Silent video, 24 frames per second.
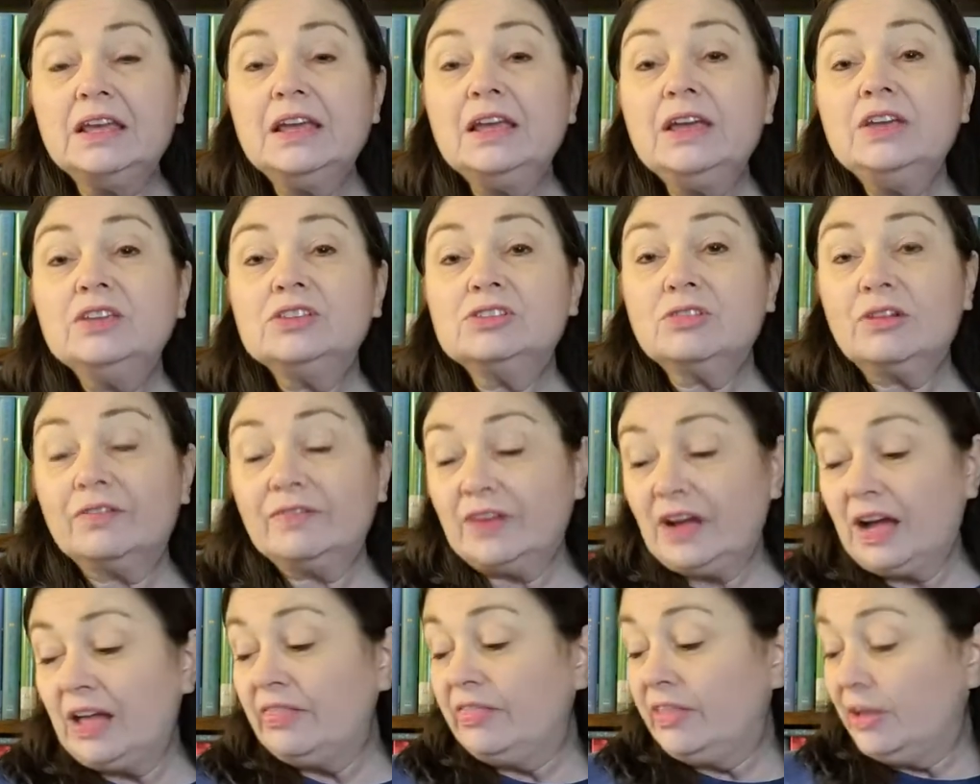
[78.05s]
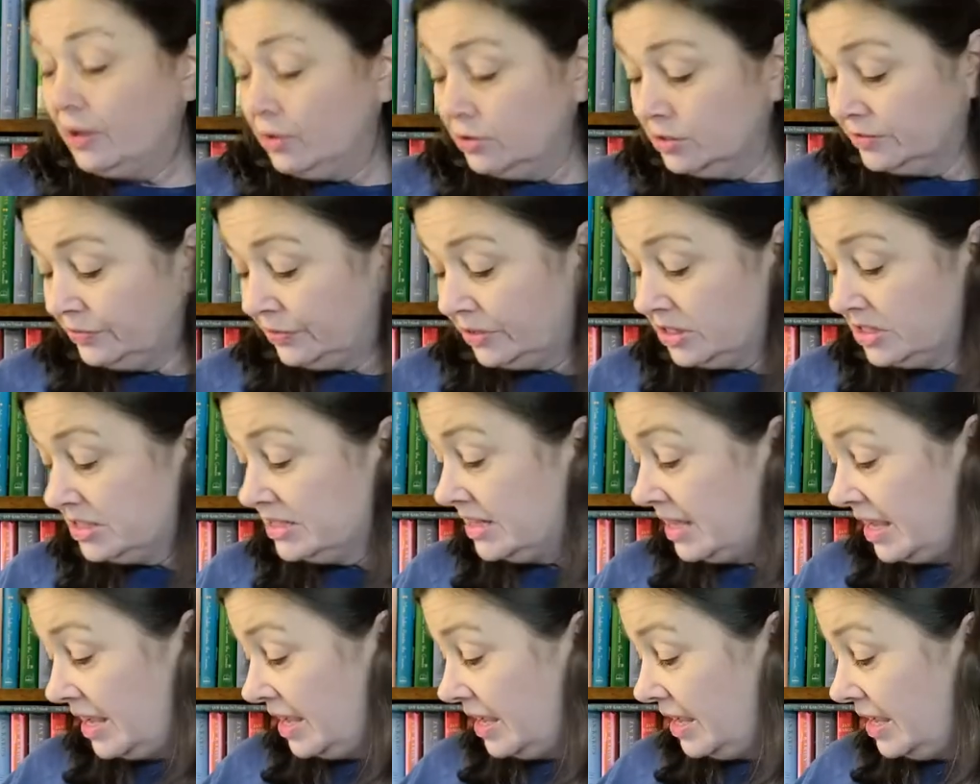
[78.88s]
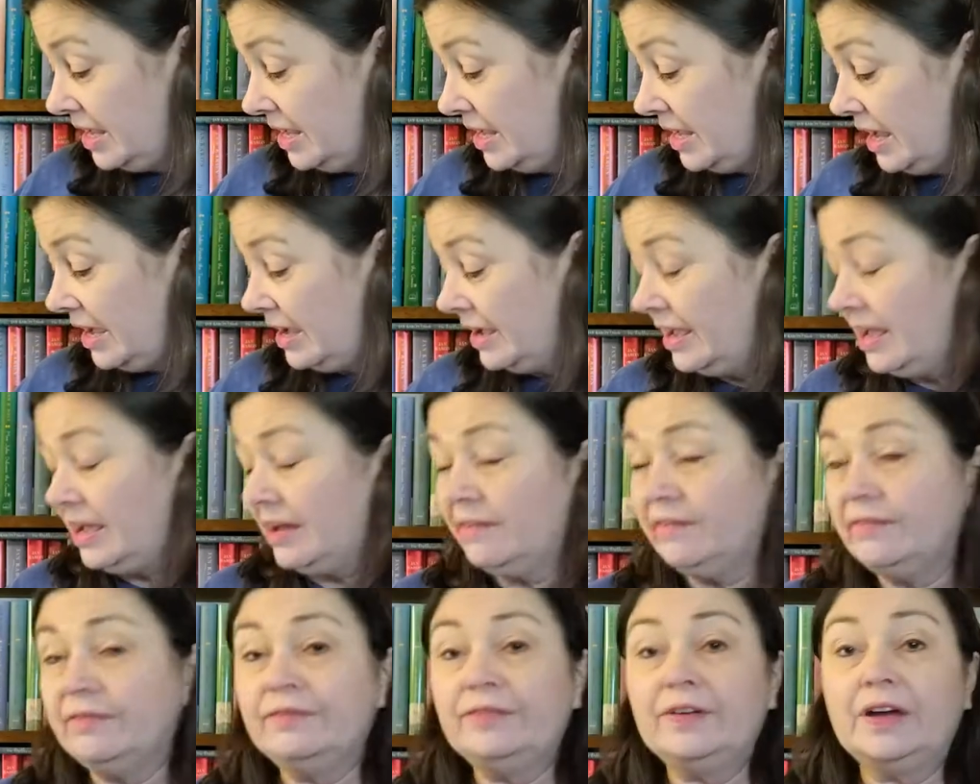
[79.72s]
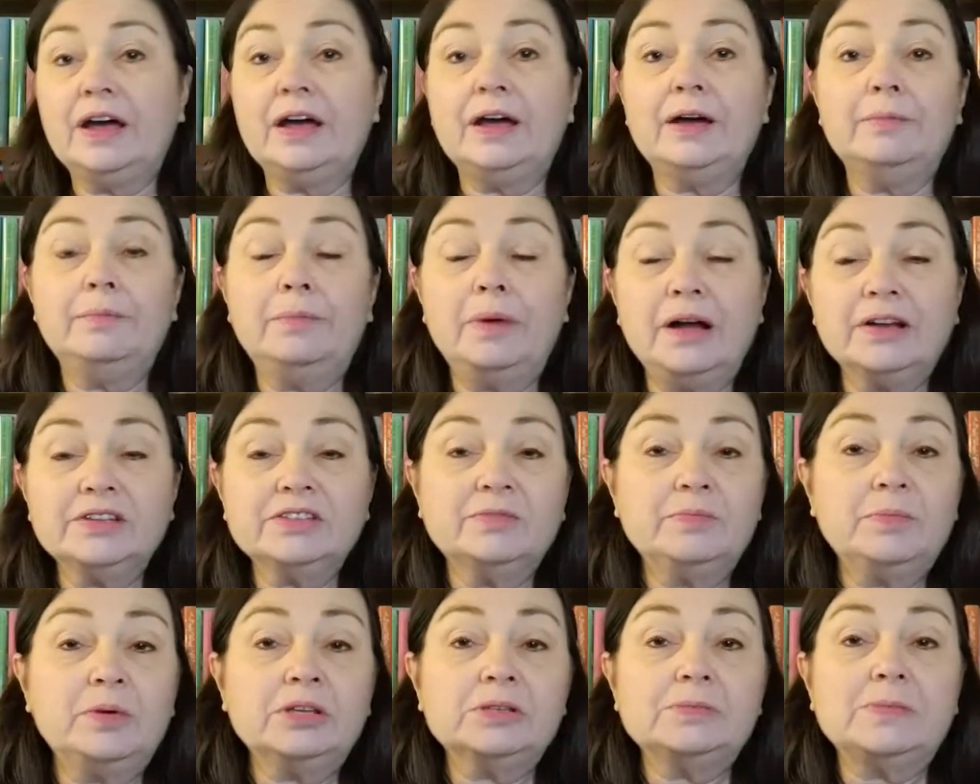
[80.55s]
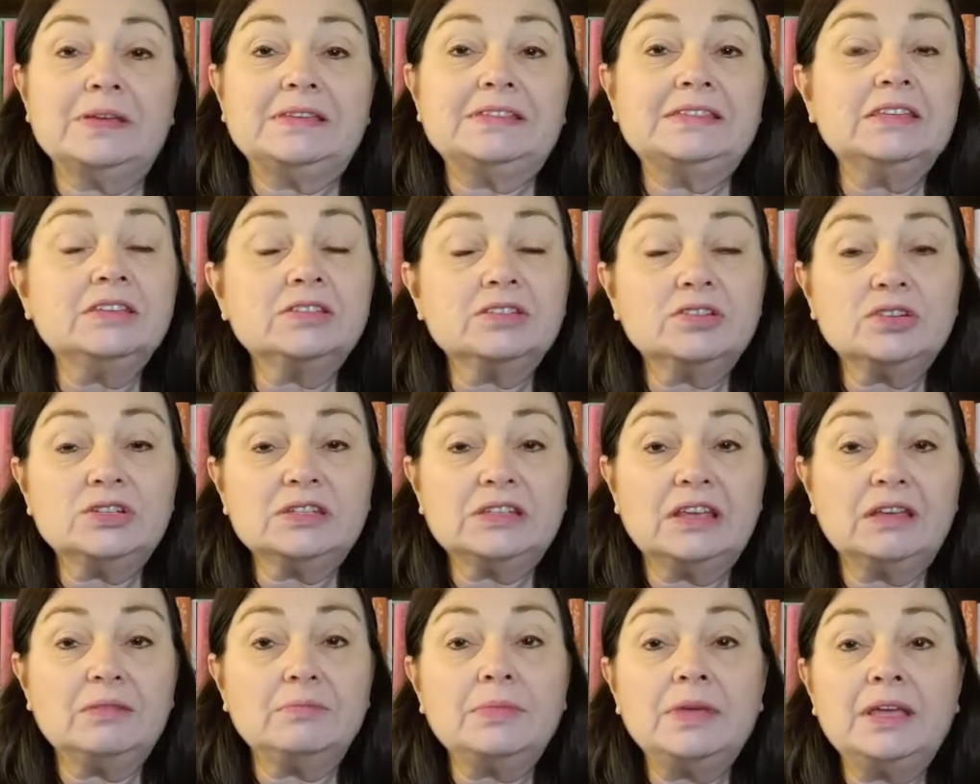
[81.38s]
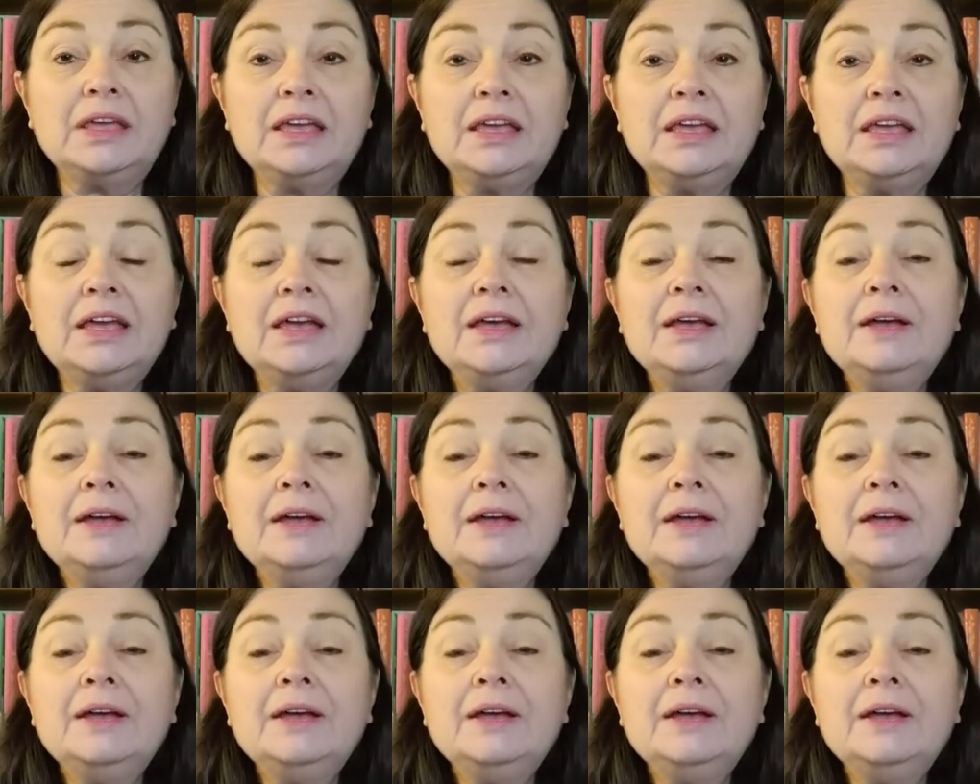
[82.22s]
So I've got those for today. I have a box of books my sister sent me,